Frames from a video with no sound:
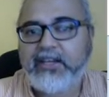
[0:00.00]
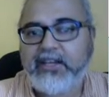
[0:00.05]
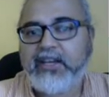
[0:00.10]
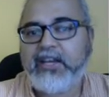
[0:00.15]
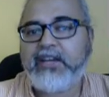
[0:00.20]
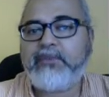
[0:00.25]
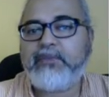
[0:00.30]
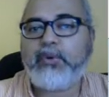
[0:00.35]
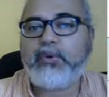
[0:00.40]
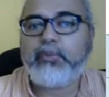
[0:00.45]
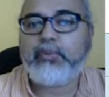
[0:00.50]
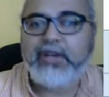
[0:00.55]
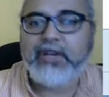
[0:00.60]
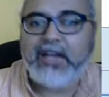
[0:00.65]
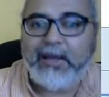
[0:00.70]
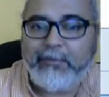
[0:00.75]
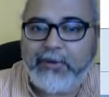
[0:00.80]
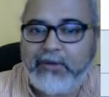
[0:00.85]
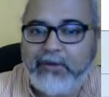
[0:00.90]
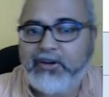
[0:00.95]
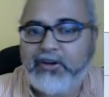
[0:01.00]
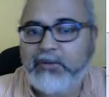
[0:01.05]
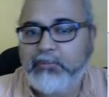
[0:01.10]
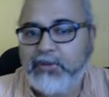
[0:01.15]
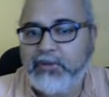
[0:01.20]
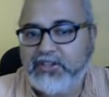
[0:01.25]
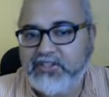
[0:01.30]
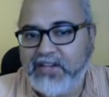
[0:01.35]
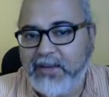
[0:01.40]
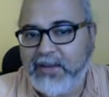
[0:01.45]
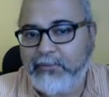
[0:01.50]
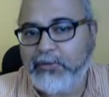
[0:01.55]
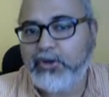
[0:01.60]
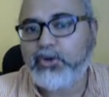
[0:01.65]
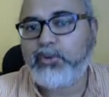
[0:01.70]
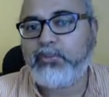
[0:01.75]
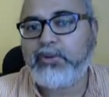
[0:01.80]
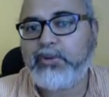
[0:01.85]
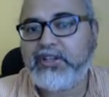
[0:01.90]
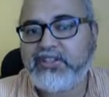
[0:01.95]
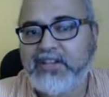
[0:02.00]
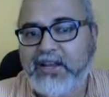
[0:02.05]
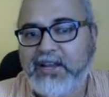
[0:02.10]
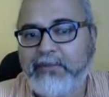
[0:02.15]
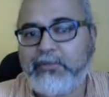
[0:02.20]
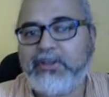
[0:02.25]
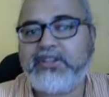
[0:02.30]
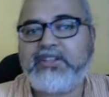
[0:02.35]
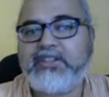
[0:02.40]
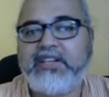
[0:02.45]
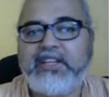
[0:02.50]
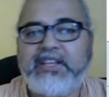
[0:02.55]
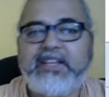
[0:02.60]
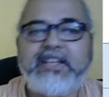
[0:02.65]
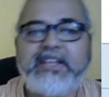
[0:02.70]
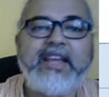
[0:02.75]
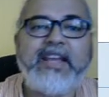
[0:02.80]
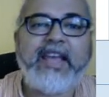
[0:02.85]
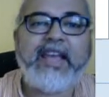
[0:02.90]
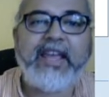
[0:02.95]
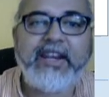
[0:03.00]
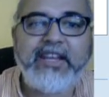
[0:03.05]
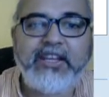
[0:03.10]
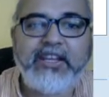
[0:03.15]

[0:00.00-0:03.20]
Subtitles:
it would be lambda 1 plus lambda 2 plus lambda 3 in any